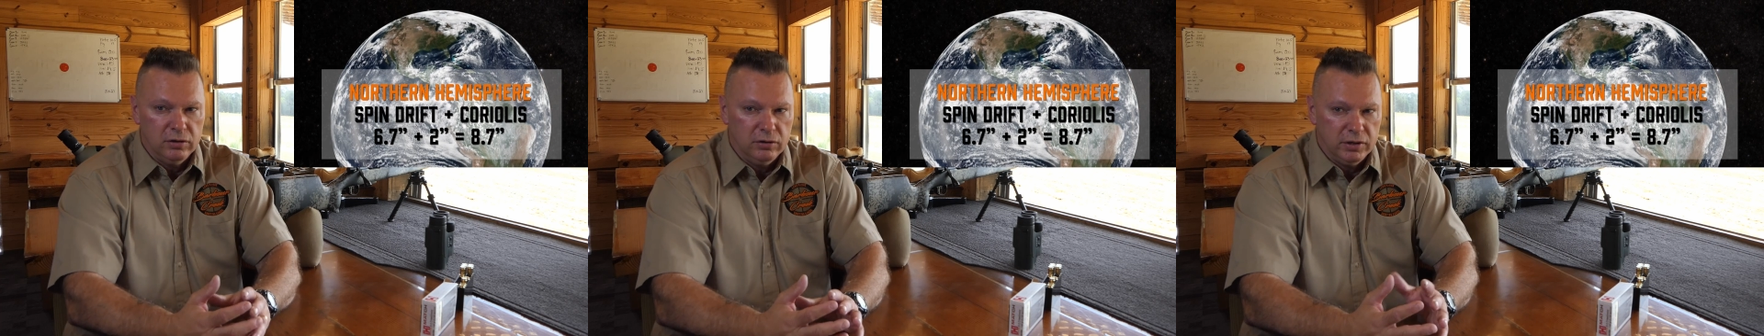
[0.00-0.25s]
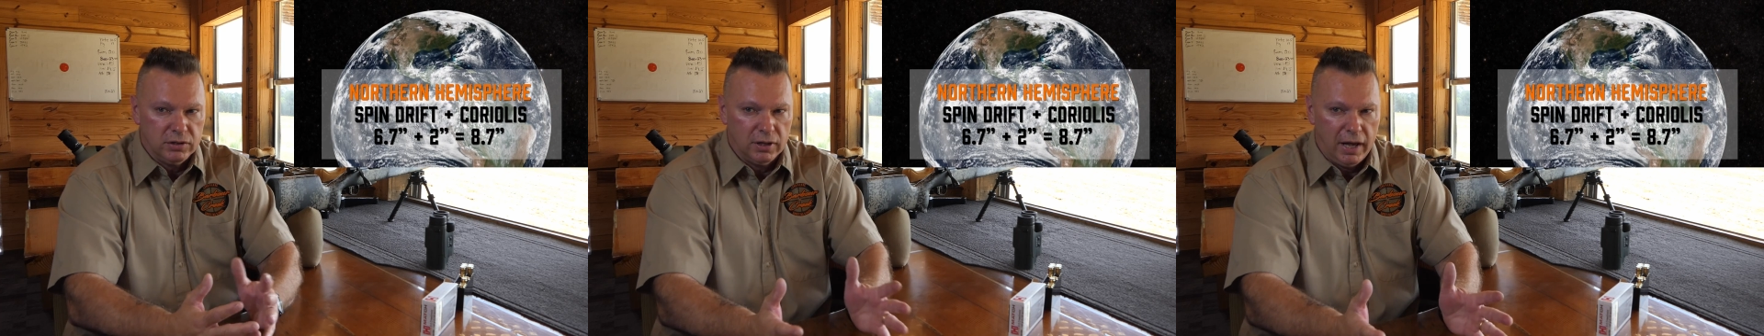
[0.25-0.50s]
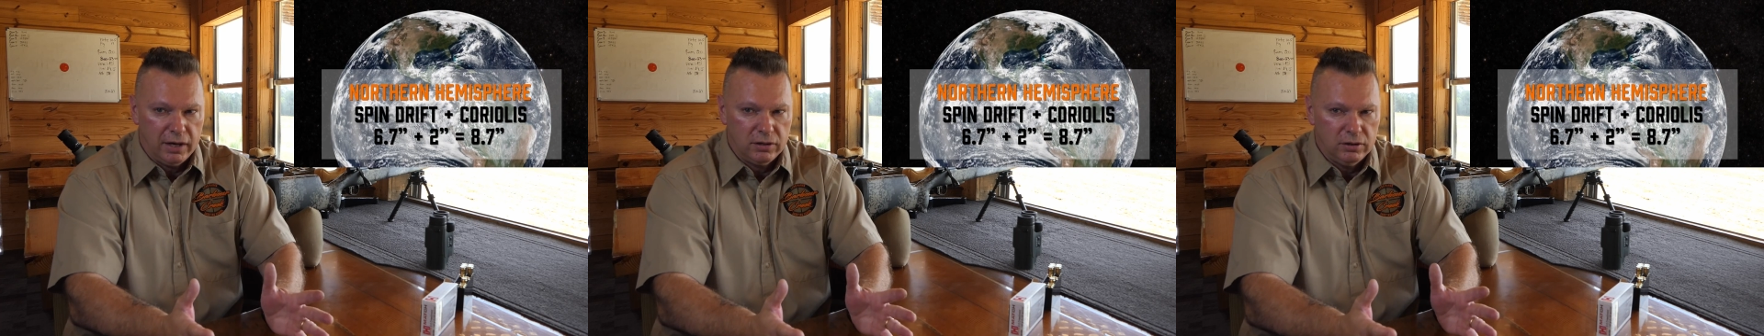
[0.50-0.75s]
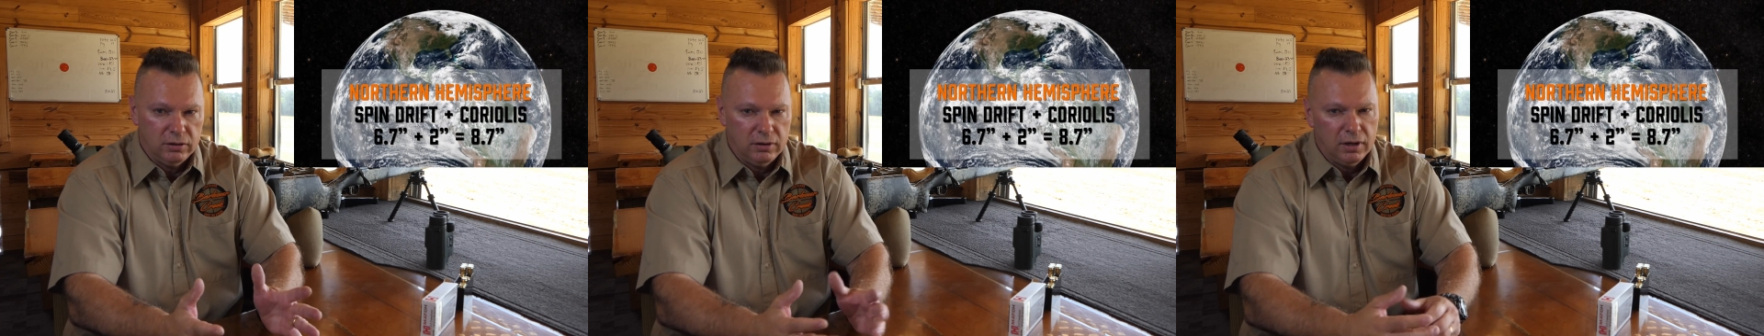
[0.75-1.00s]
degrees
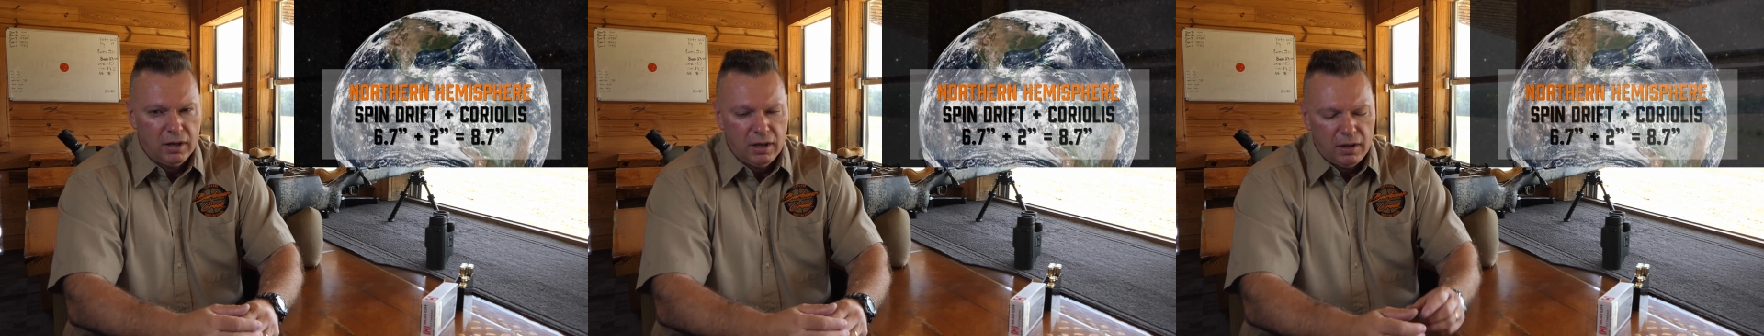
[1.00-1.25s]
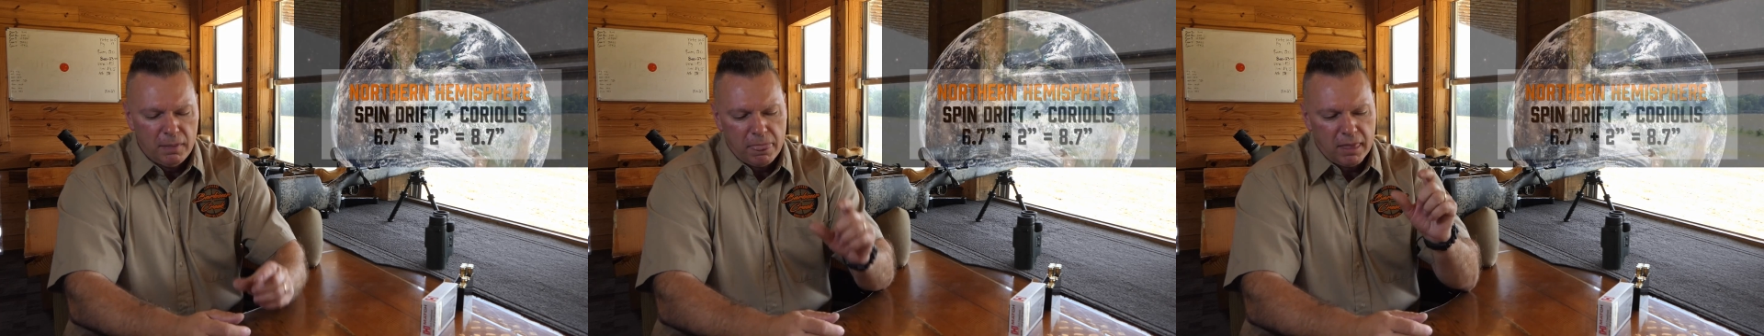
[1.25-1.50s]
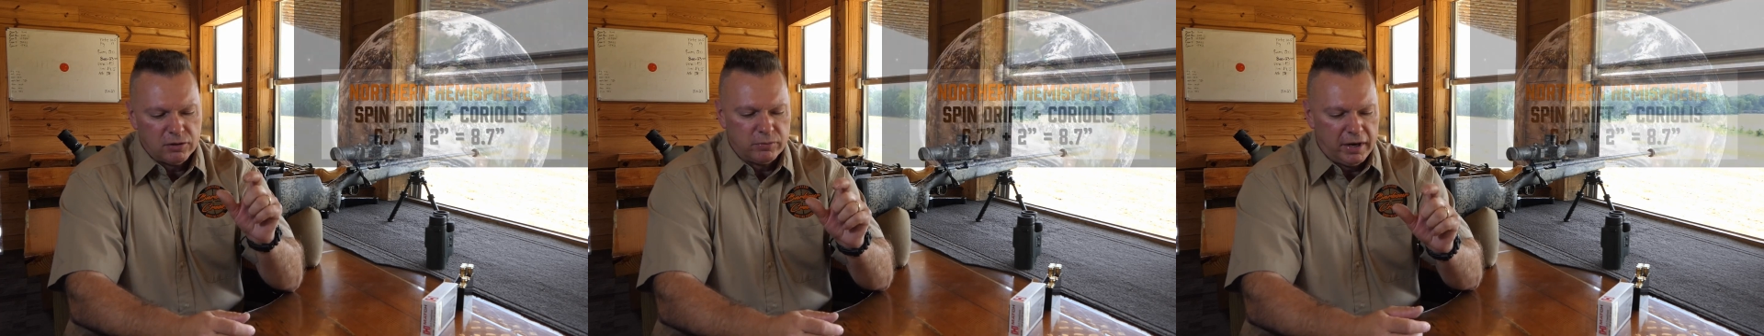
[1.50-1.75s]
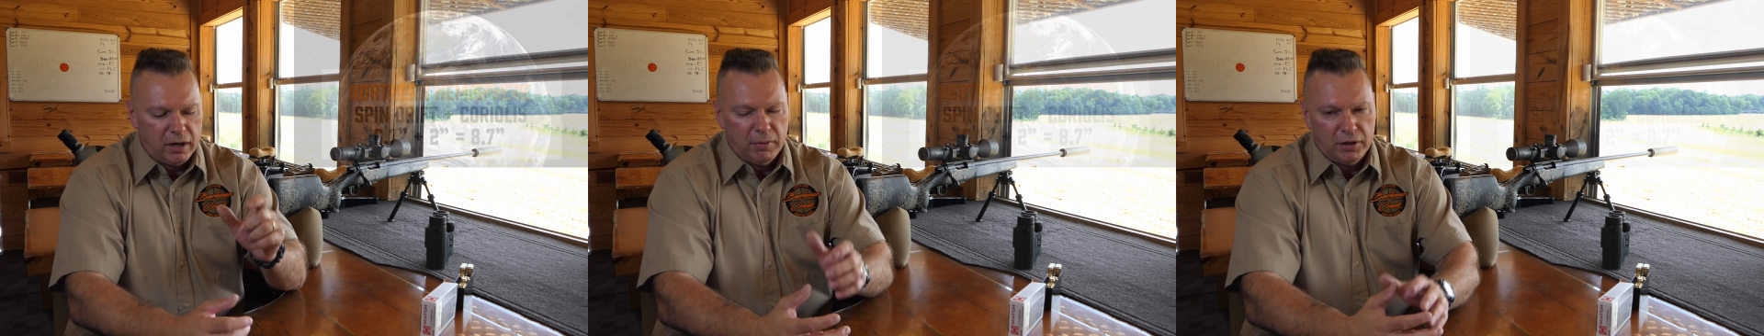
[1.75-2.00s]
latitude is
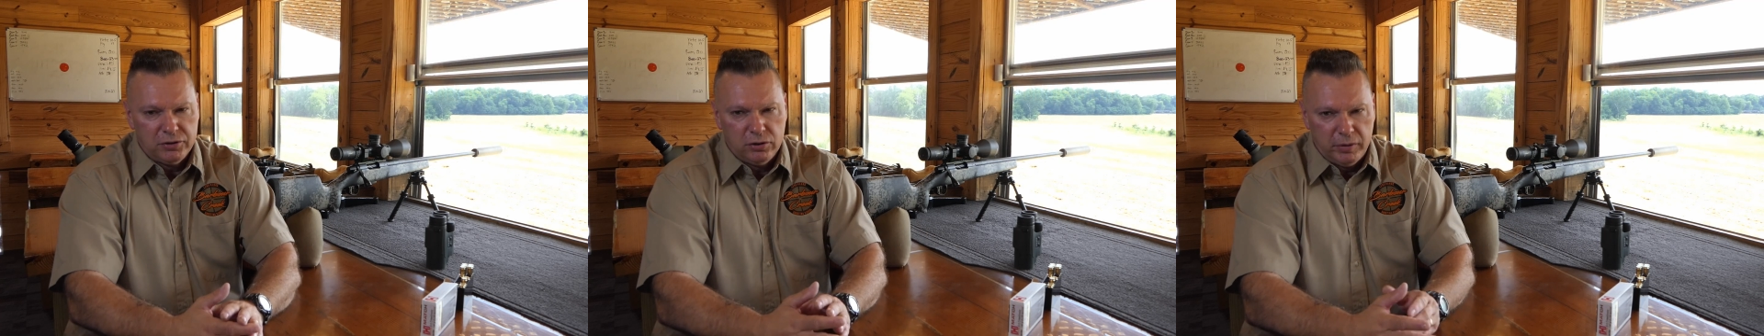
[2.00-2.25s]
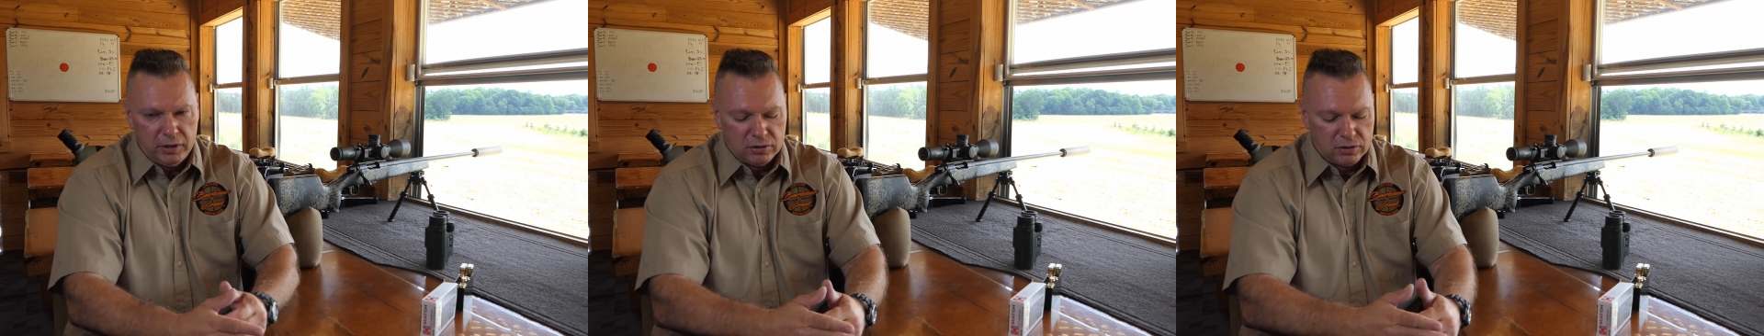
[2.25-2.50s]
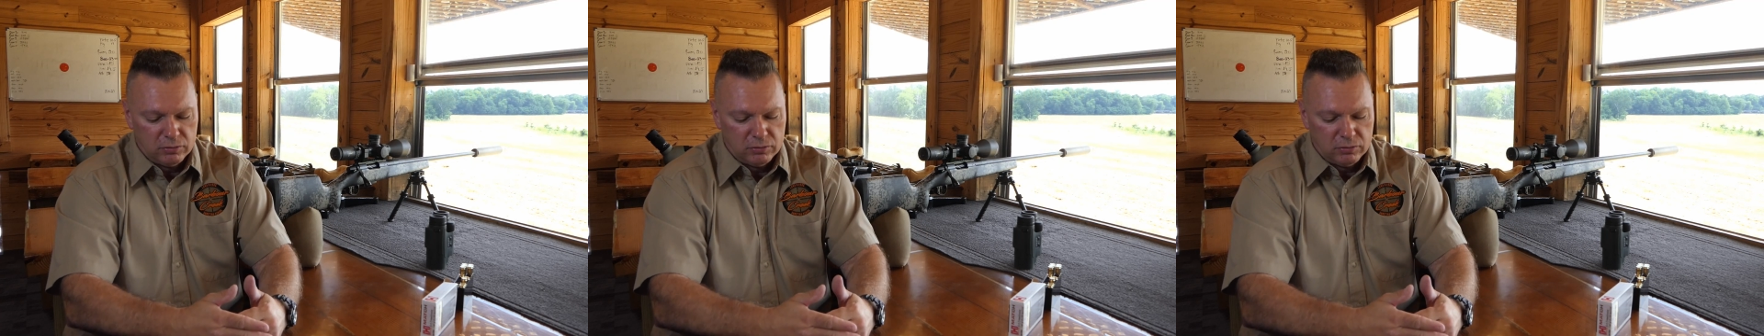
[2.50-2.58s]
right at about two inches.